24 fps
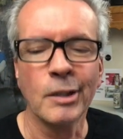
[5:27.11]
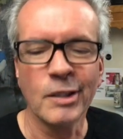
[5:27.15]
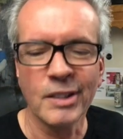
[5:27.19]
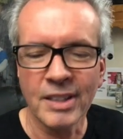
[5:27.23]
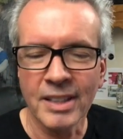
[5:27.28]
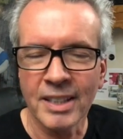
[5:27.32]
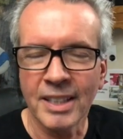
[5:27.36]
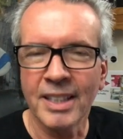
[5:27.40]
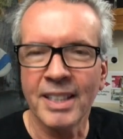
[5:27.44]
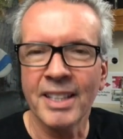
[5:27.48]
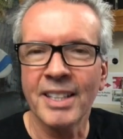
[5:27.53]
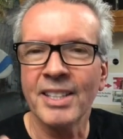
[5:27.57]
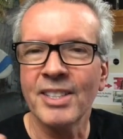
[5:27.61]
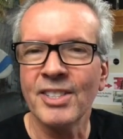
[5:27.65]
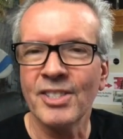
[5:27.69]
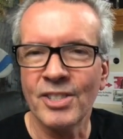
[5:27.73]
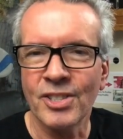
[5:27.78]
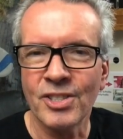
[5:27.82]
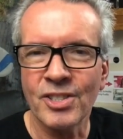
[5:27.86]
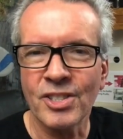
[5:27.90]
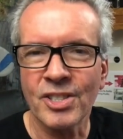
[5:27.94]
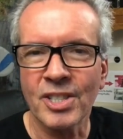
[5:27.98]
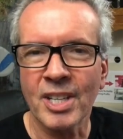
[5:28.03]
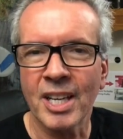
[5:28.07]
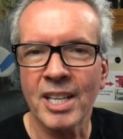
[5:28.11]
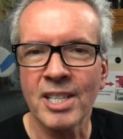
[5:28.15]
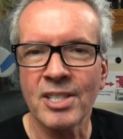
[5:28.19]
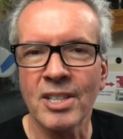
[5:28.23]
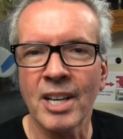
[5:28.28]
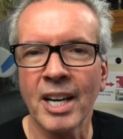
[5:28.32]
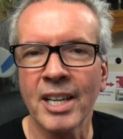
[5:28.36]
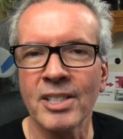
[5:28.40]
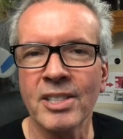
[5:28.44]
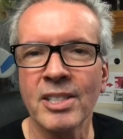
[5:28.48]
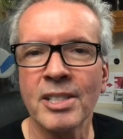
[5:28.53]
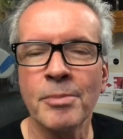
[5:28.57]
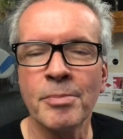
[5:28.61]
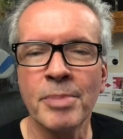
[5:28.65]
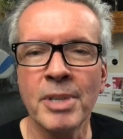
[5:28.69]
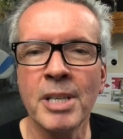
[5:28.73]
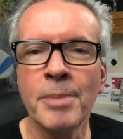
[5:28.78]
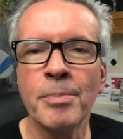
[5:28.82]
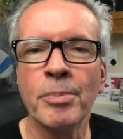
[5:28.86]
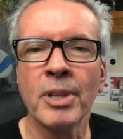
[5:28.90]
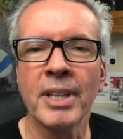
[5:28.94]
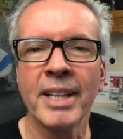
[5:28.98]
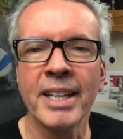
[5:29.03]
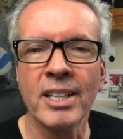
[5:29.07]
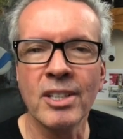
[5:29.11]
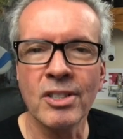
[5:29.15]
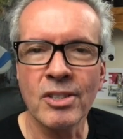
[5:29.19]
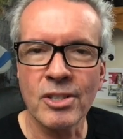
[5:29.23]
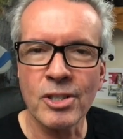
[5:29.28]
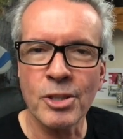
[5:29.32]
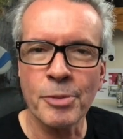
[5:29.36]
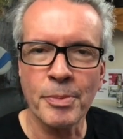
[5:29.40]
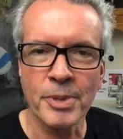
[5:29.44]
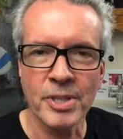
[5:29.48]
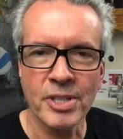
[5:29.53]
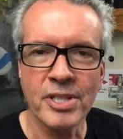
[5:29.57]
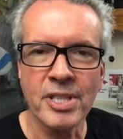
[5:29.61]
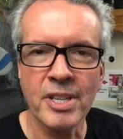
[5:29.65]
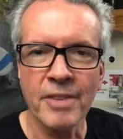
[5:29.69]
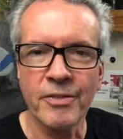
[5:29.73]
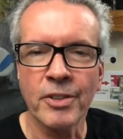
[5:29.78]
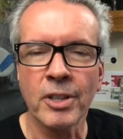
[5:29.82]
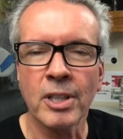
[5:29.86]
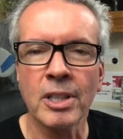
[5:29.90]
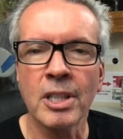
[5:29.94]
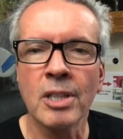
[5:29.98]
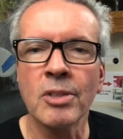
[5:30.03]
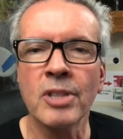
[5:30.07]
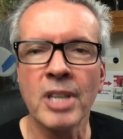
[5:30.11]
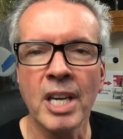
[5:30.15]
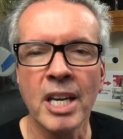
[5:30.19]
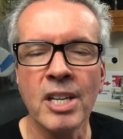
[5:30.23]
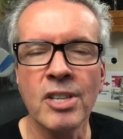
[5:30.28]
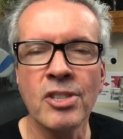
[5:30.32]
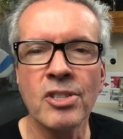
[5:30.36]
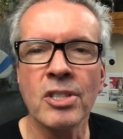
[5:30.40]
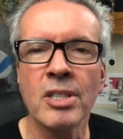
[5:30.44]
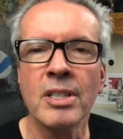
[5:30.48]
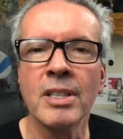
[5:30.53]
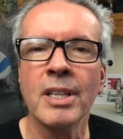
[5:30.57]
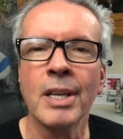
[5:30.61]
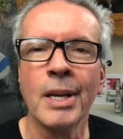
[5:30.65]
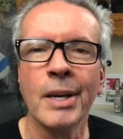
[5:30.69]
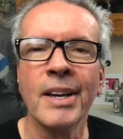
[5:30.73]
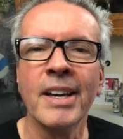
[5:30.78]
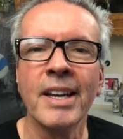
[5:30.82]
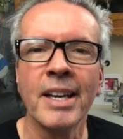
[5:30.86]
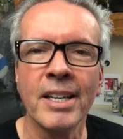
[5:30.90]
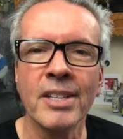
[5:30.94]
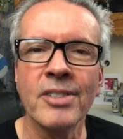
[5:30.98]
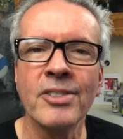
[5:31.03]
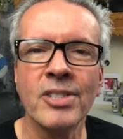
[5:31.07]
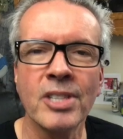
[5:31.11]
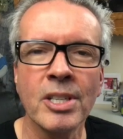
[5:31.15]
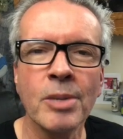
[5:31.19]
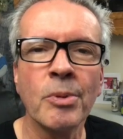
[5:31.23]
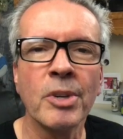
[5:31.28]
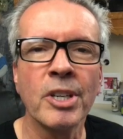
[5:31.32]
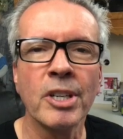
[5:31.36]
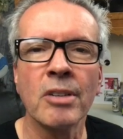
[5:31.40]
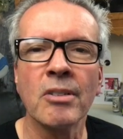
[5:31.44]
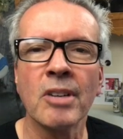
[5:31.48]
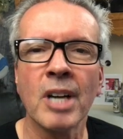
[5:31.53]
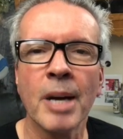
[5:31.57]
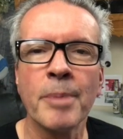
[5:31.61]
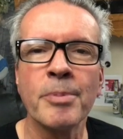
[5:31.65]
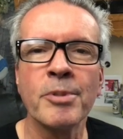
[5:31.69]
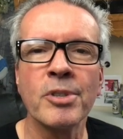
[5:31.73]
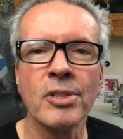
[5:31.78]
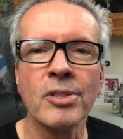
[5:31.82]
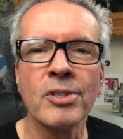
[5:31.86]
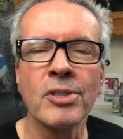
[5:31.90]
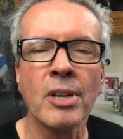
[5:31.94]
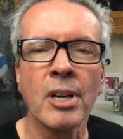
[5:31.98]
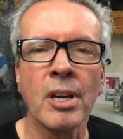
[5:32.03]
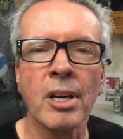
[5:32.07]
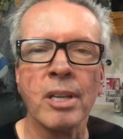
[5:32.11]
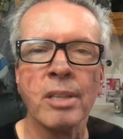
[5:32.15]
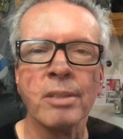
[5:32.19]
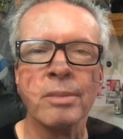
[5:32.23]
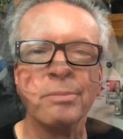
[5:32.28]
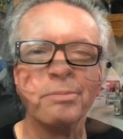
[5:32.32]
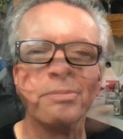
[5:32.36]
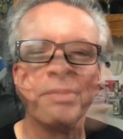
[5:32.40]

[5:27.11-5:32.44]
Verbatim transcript: You just got to talk to the people at your specific location and see what your options are.